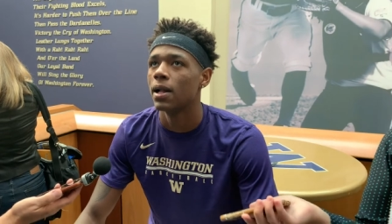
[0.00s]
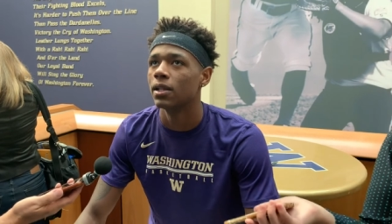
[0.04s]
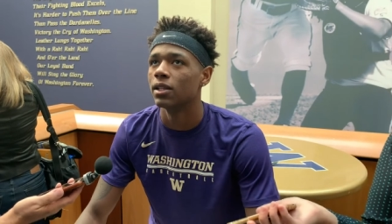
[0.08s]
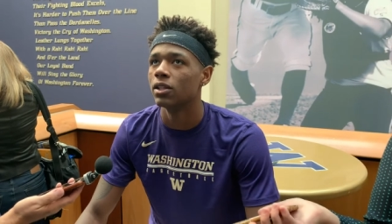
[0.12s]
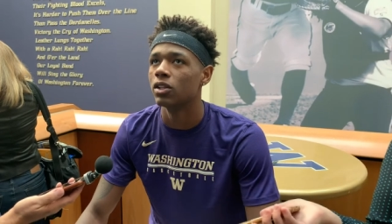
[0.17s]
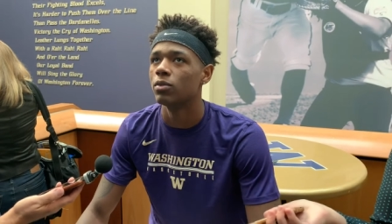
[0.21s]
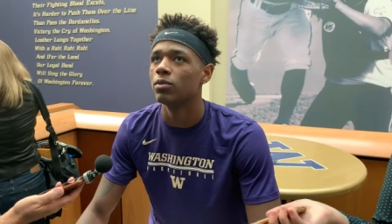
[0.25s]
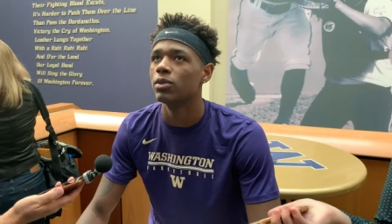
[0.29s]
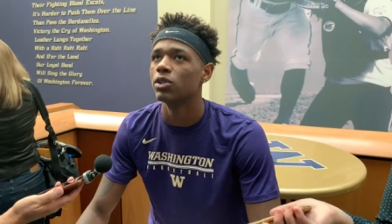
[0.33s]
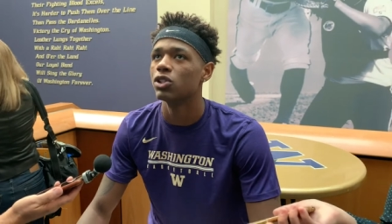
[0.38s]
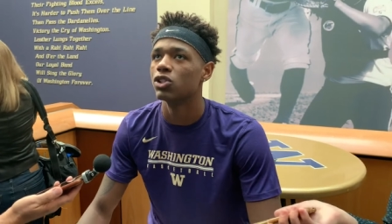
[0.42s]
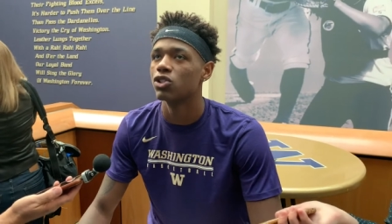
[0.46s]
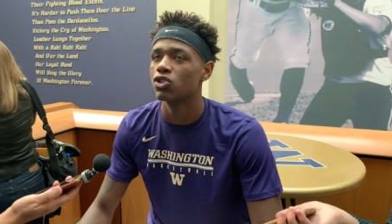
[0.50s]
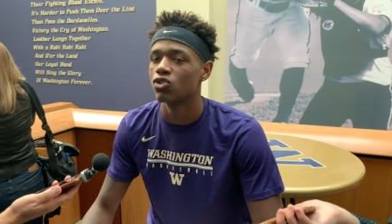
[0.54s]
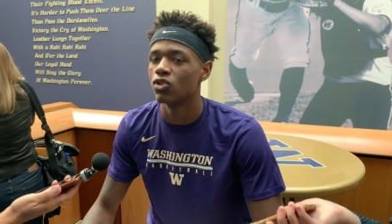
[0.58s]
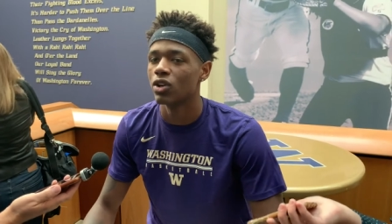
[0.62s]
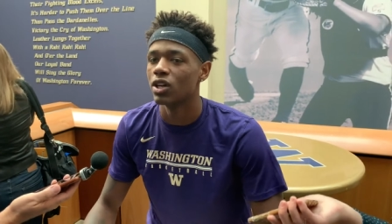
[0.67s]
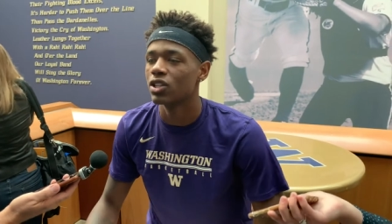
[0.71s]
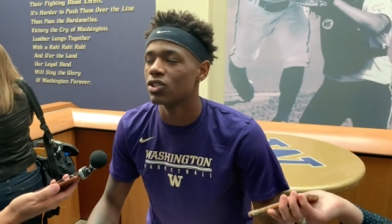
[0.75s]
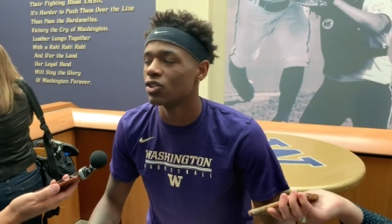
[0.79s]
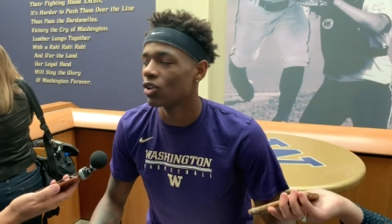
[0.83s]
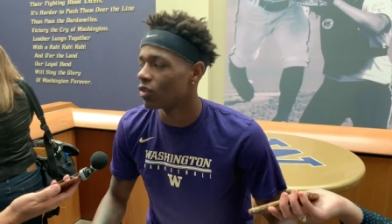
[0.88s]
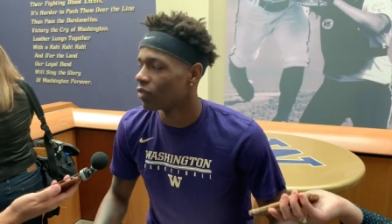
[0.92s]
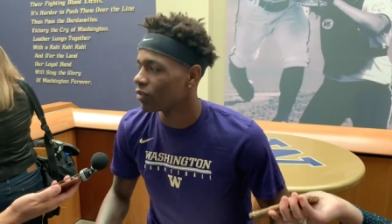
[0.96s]
a little bit of
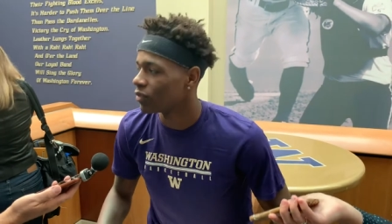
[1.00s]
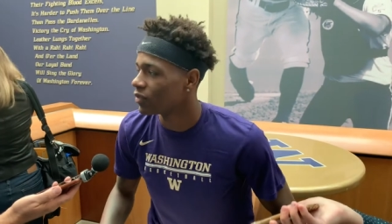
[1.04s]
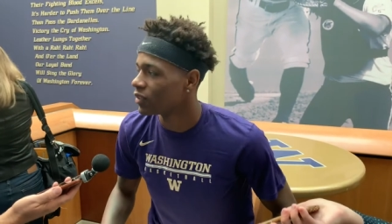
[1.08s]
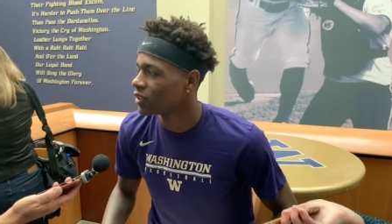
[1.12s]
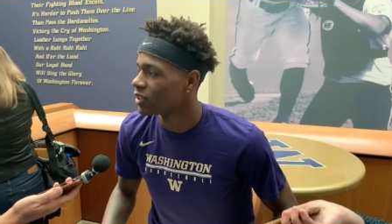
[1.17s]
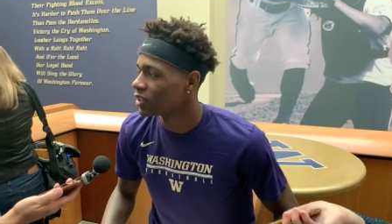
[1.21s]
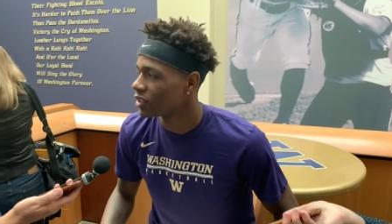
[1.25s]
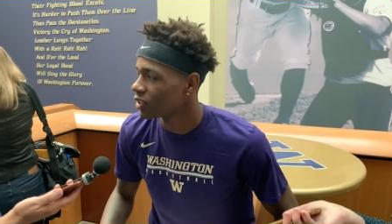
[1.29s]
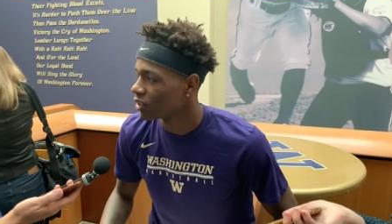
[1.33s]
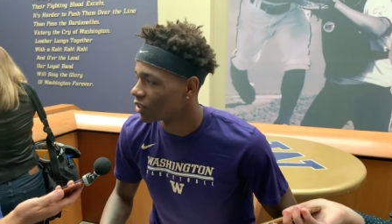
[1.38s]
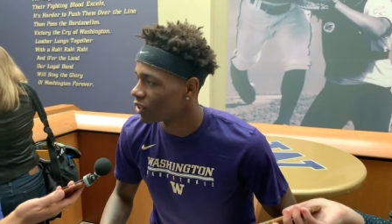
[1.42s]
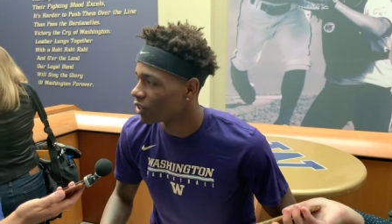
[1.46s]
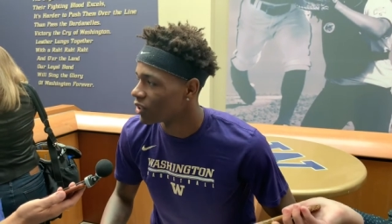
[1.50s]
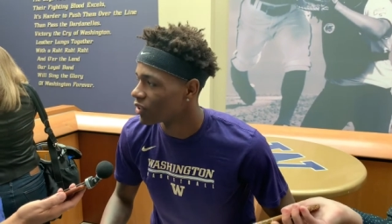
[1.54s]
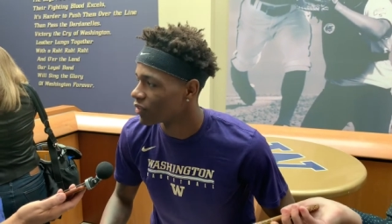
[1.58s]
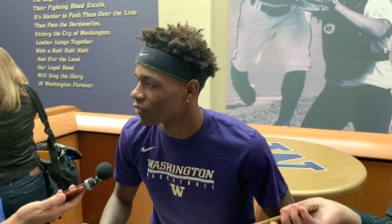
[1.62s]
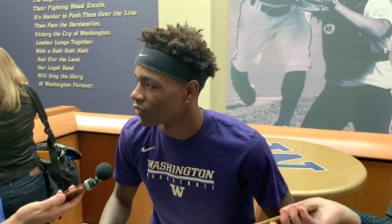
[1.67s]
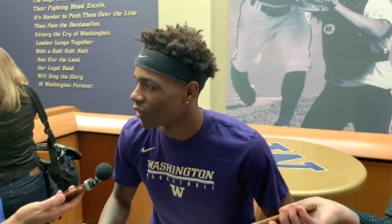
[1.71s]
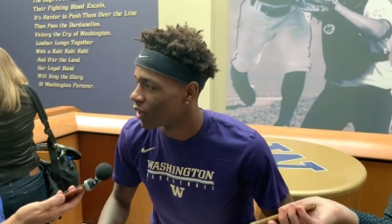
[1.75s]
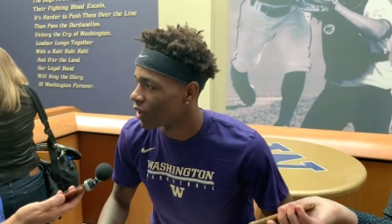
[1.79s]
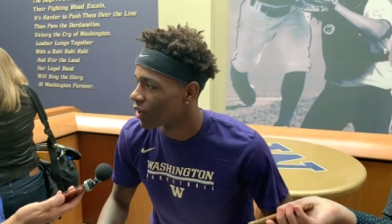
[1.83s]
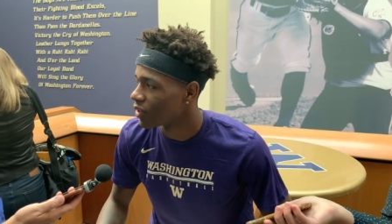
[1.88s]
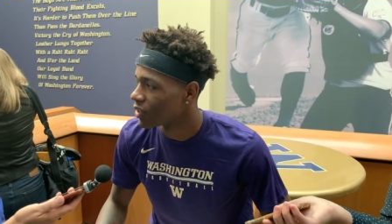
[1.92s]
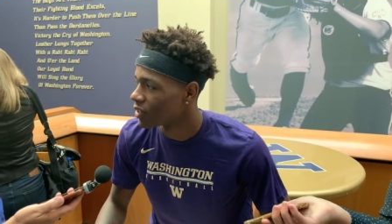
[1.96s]
stress off of us as
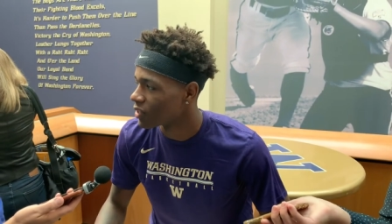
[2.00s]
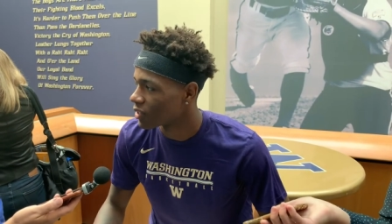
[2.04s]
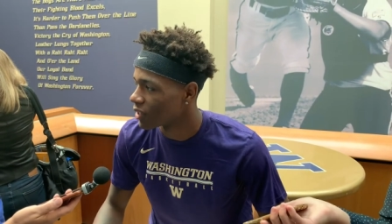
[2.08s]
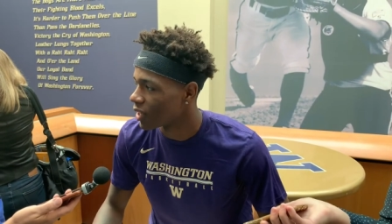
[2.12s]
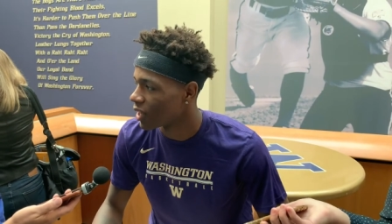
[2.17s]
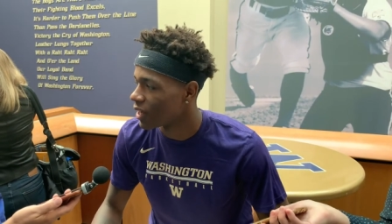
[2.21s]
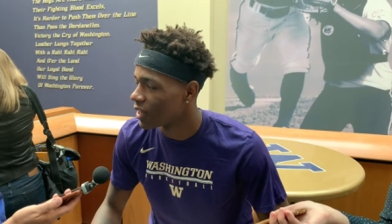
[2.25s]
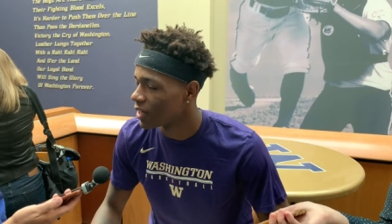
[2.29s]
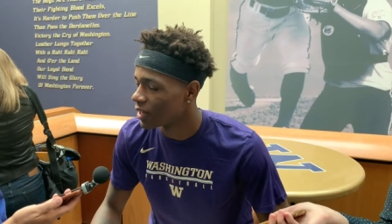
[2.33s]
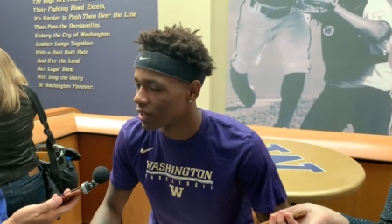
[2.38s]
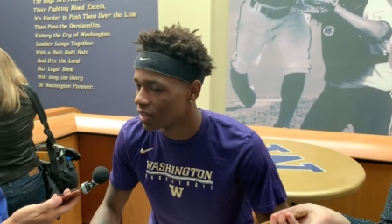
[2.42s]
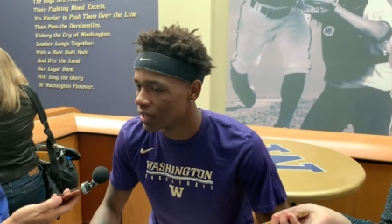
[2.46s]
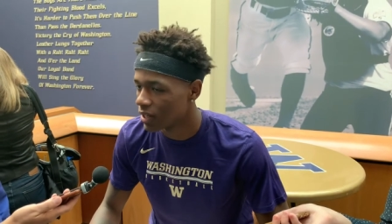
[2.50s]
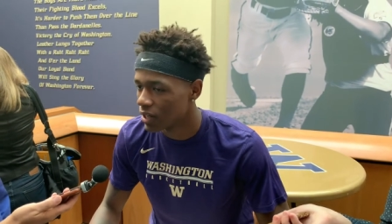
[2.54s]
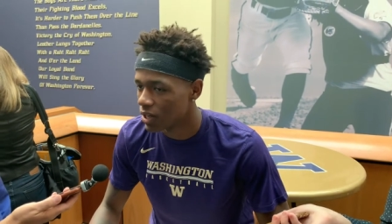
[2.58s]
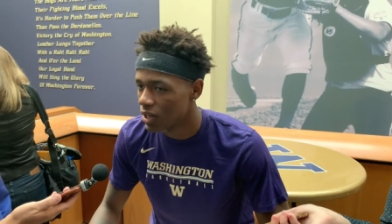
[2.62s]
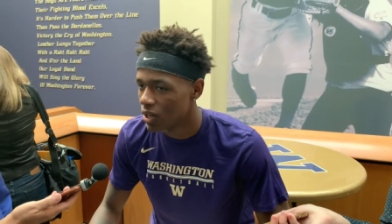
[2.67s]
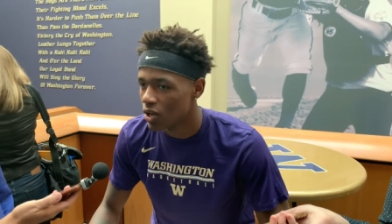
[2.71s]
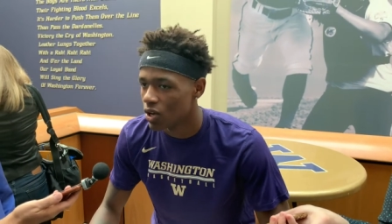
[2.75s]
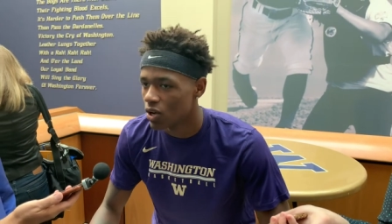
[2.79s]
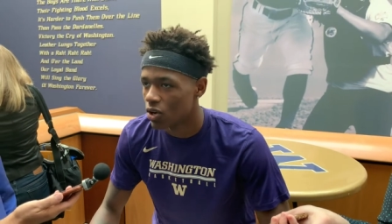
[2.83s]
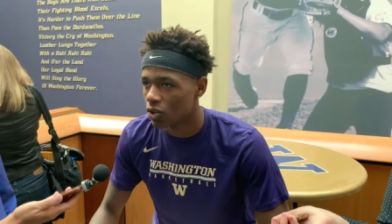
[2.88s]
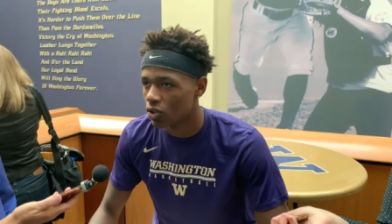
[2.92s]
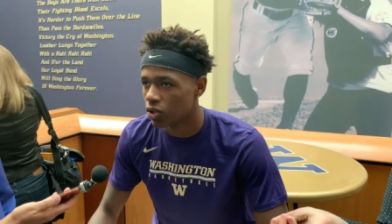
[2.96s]
far as like
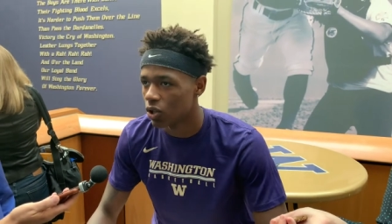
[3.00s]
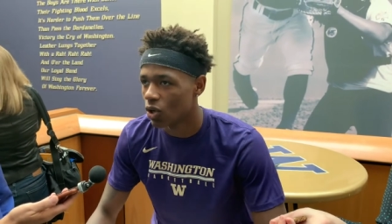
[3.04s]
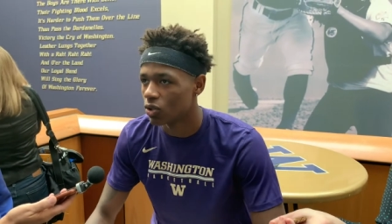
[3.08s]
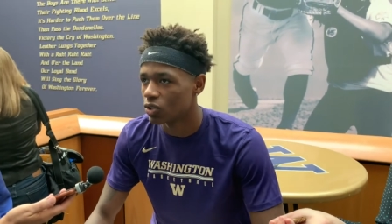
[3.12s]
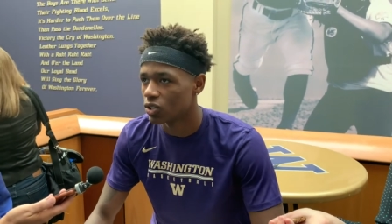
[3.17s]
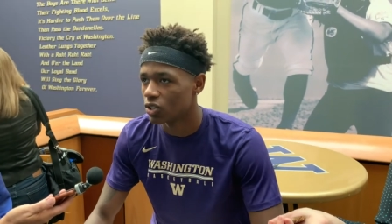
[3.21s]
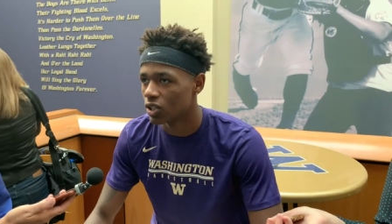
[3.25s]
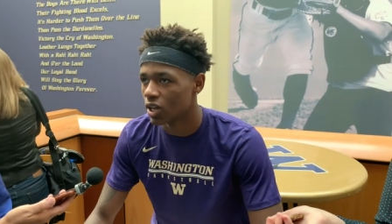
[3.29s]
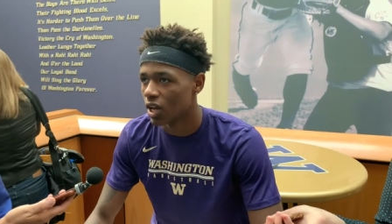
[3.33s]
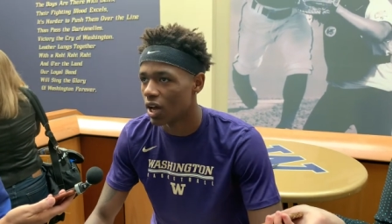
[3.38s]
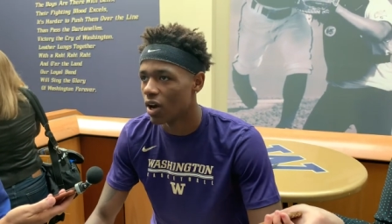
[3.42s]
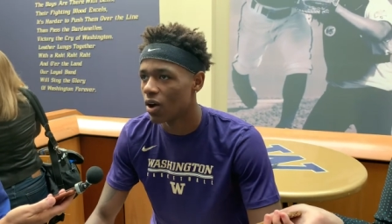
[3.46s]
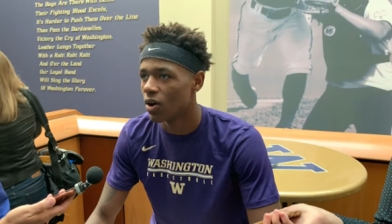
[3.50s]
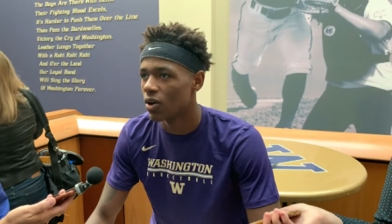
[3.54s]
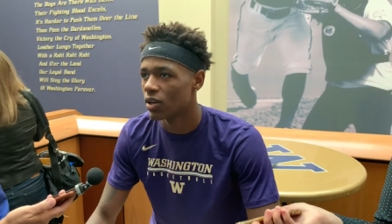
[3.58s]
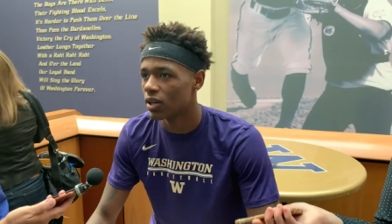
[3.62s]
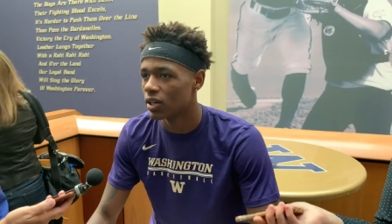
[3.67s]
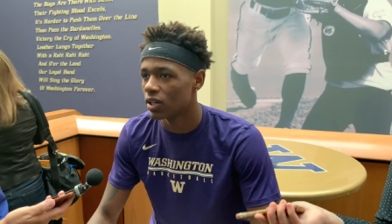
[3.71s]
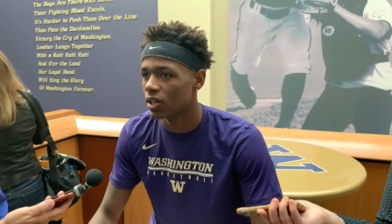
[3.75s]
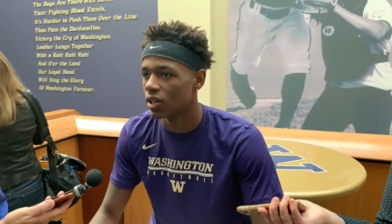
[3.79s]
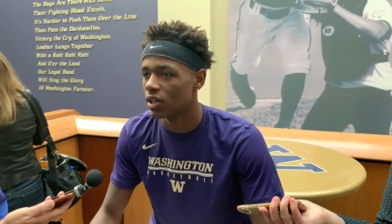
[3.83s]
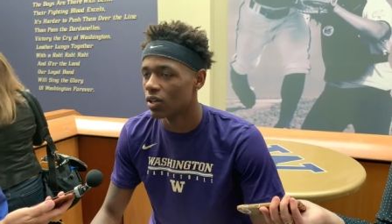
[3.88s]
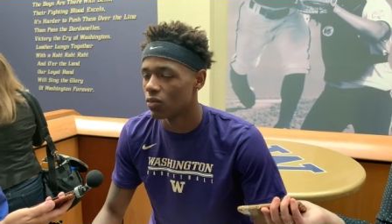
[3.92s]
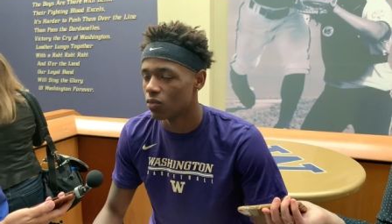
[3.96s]
closing out
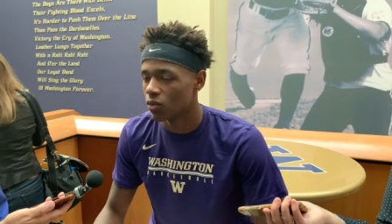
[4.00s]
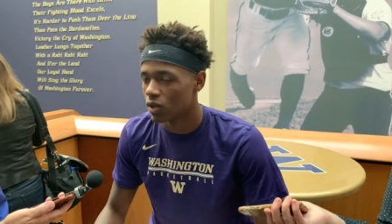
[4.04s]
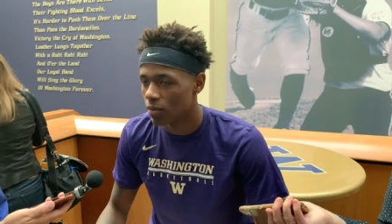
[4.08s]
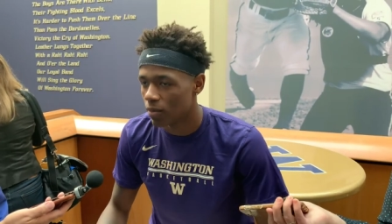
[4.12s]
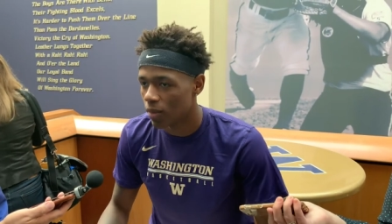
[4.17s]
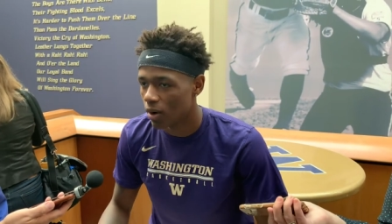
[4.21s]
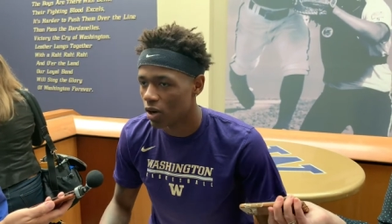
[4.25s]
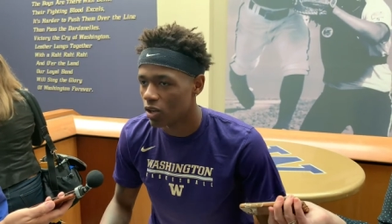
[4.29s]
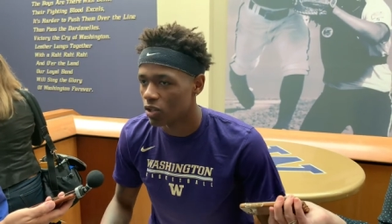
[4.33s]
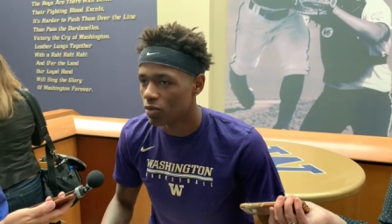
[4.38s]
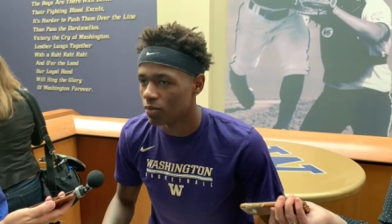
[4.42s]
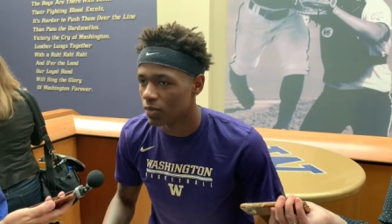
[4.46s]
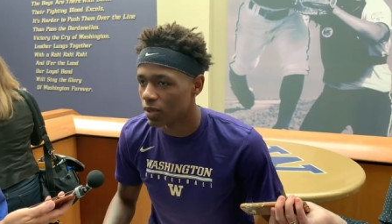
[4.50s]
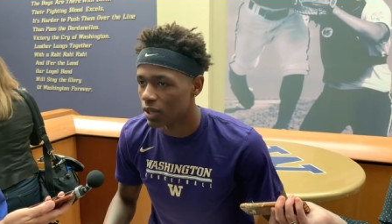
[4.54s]
and getting rebounds.